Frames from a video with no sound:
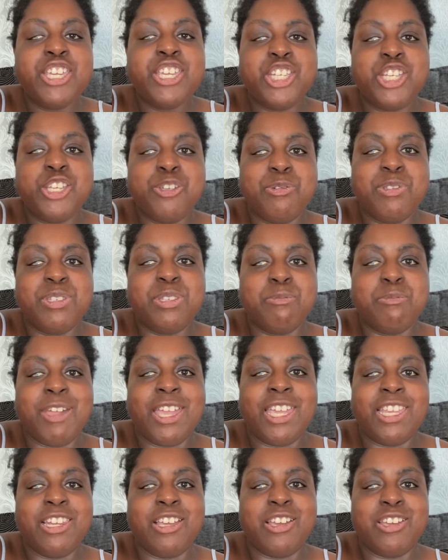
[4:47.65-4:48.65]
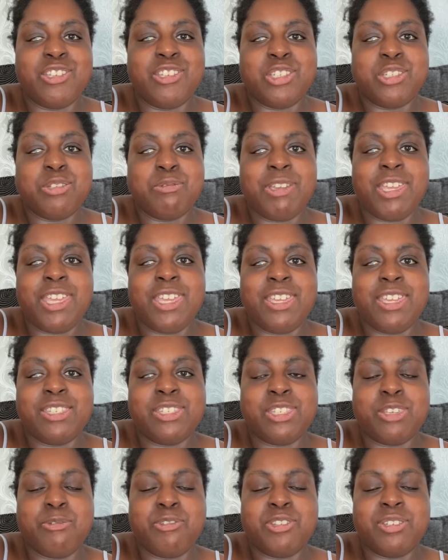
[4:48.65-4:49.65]
She was away last week,
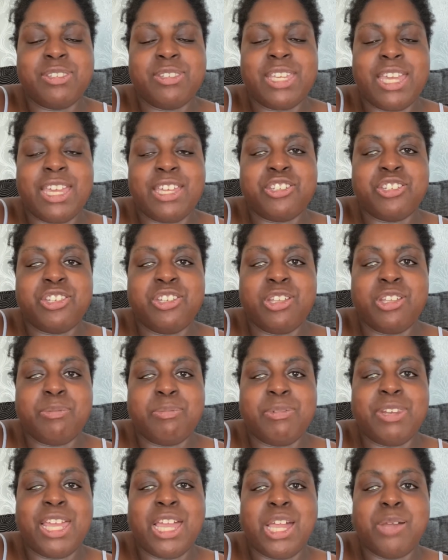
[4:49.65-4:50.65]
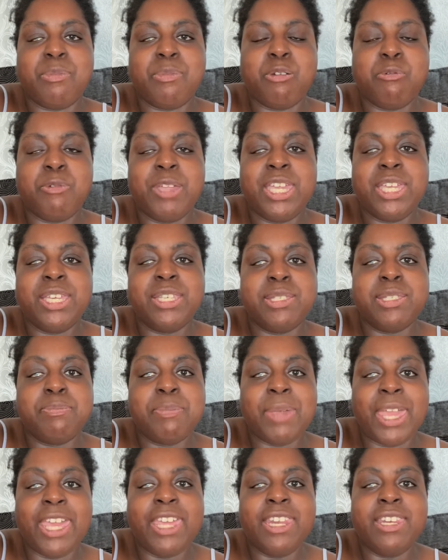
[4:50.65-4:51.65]
so we're just catching up on how my week has
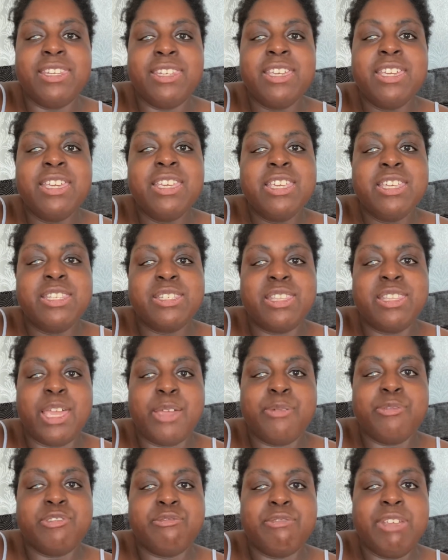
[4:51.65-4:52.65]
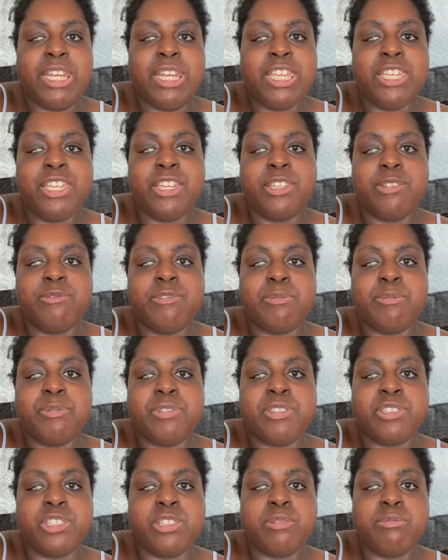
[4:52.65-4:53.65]
been. So that was really good, and we
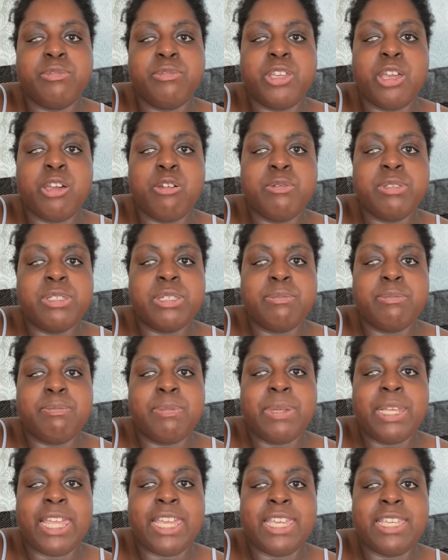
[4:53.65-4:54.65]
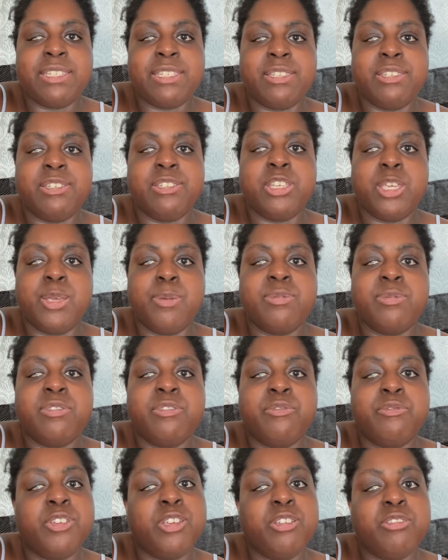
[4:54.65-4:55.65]
put some goals in place in terms
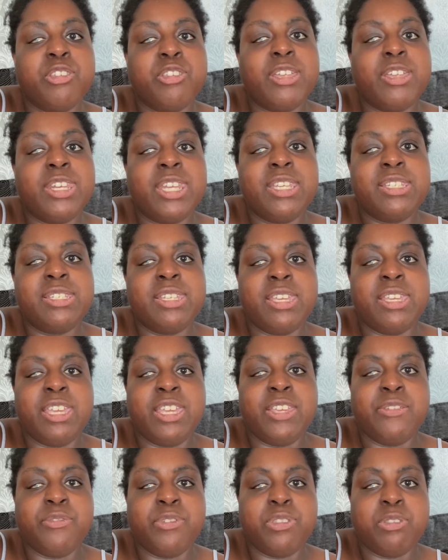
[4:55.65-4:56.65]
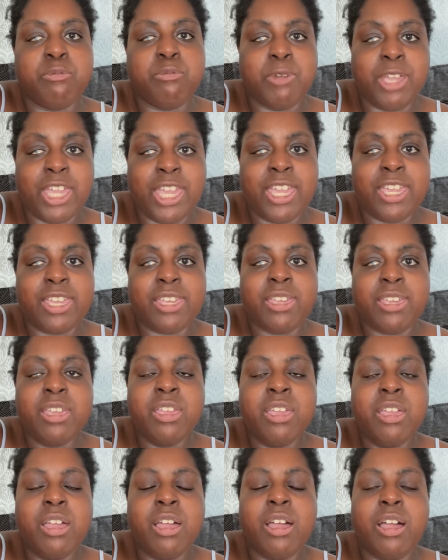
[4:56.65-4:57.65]
of food need to eat for the week.
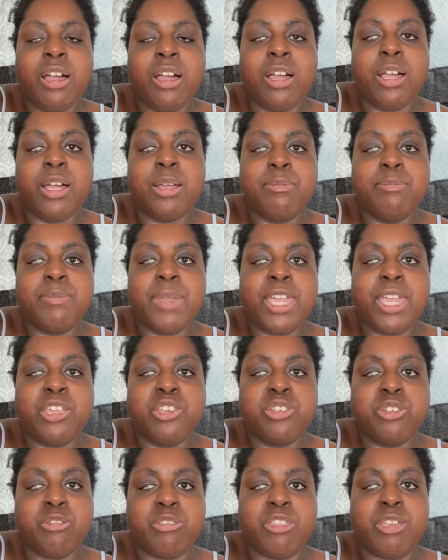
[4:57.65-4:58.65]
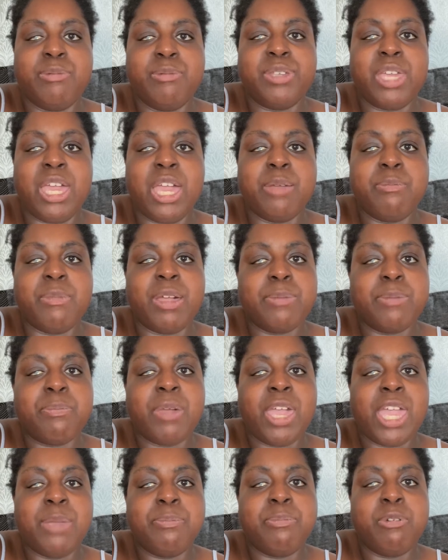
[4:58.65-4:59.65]
Making sure that I'm getting my
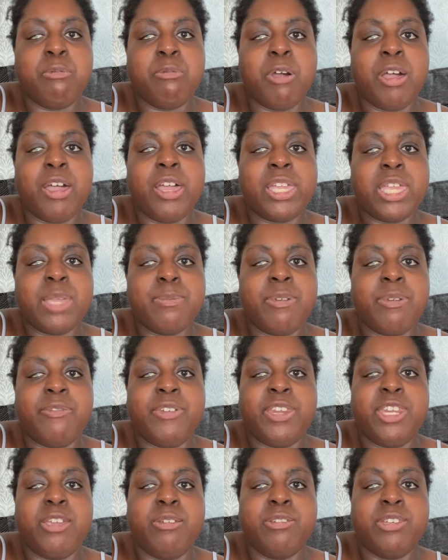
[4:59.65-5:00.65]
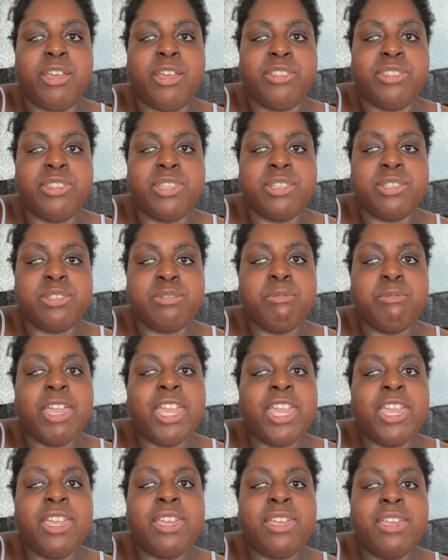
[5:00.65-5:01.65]
paperwork and my video done this
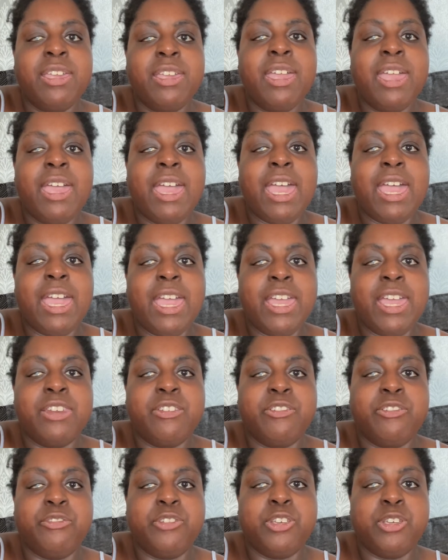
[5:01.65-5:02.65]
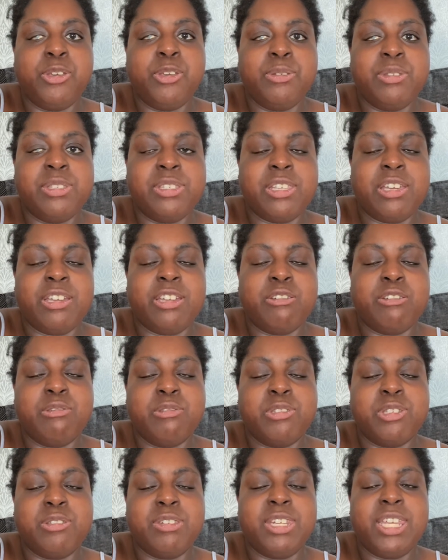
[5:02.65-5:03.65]
week, and foods that I
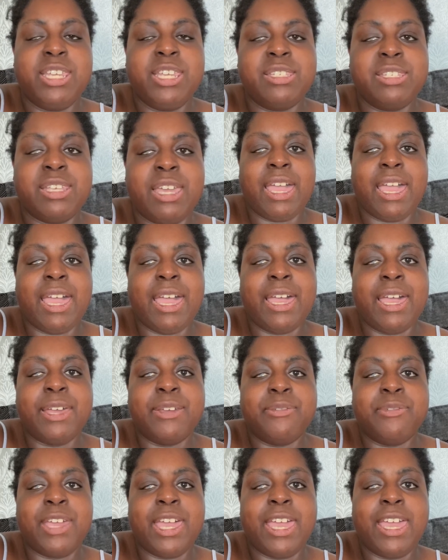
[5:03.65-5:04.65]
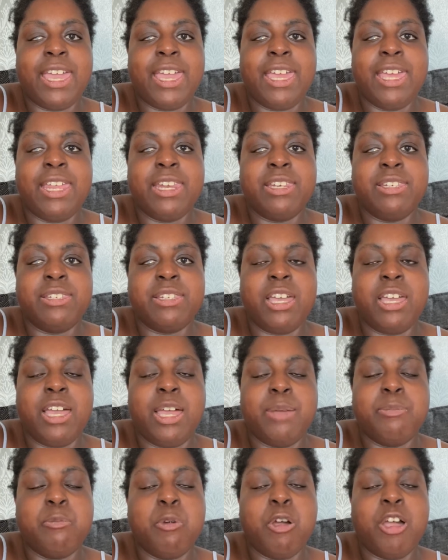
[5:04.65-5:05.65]
also need to have, and
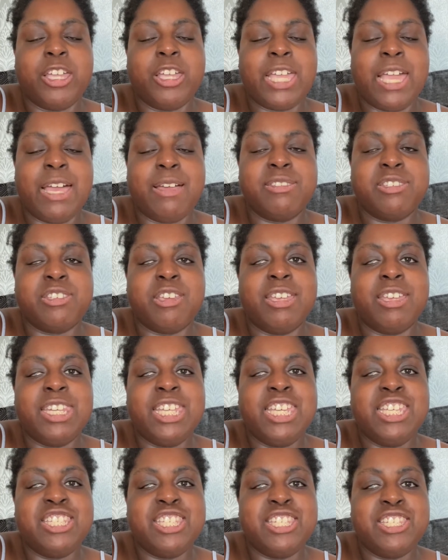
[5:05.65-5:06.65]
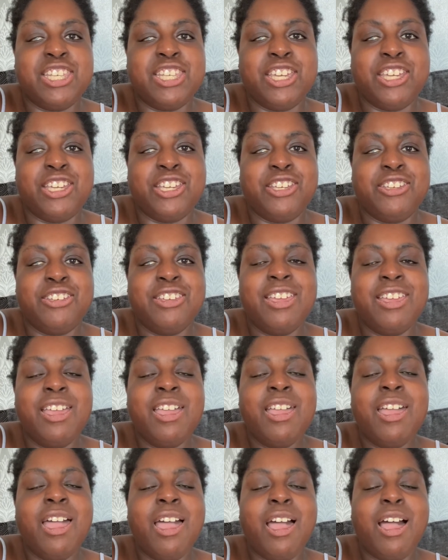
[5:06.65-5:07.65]
workouts that I need to do.
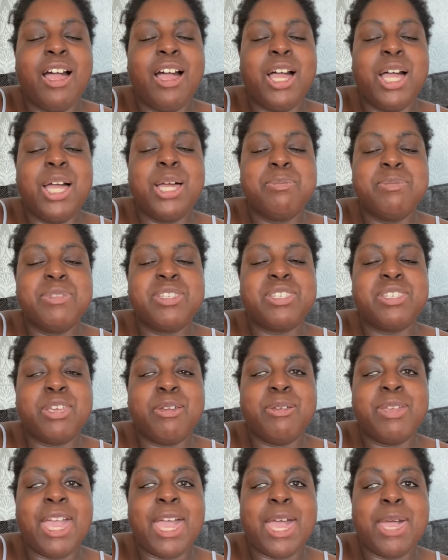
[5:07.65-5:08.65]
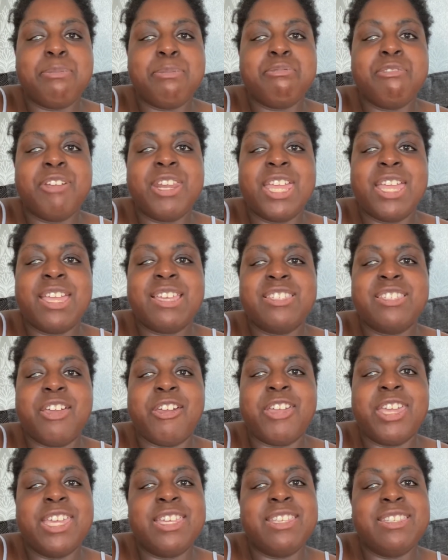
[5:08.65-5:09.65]
So yeah, pretty
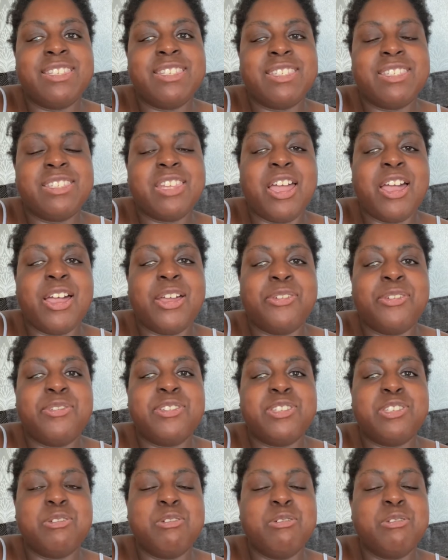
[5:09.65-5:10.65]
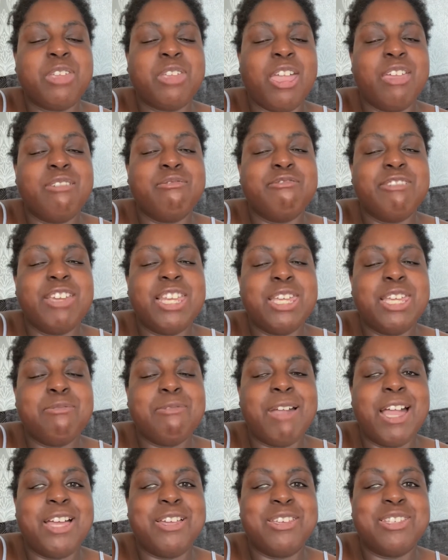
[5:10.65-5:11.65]
exciting stuff. It's all going really
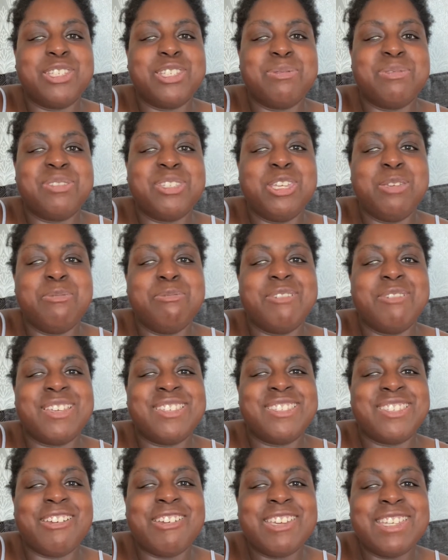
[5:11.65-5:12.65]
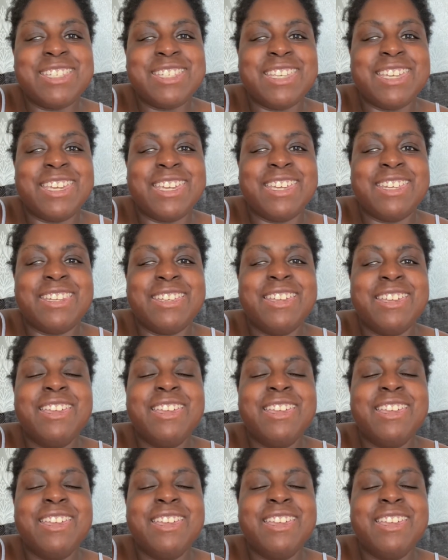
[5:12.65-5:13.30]
well, so I'm super excited.